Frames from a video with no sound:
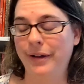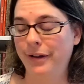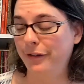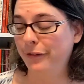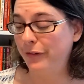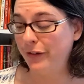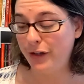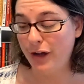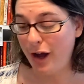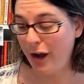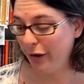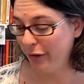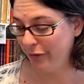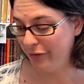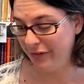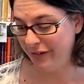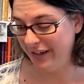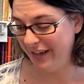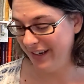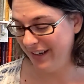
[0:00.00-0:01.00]

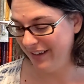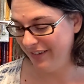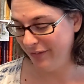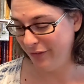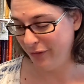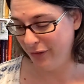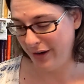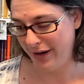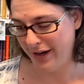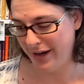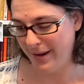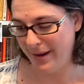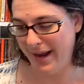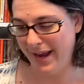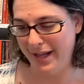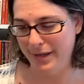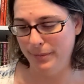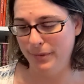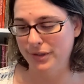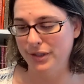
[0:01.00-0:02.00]
photography for
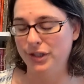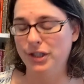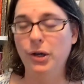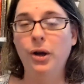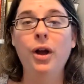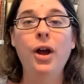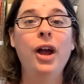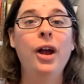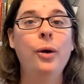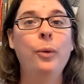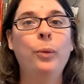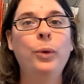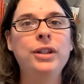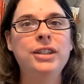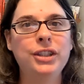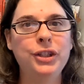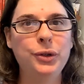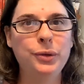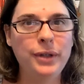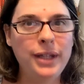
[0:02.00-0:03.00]
animals. And so what's
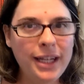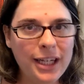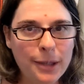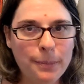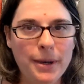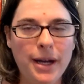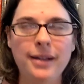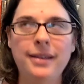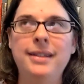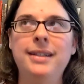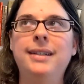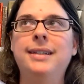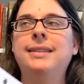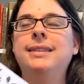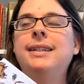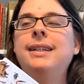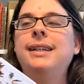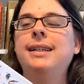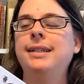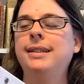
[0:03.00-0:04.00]
unique about this
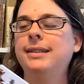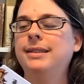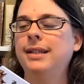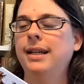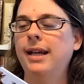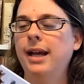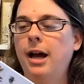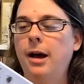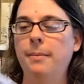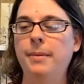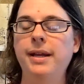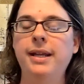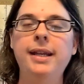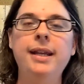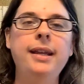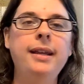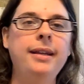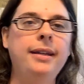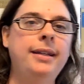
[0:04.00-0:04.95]
is he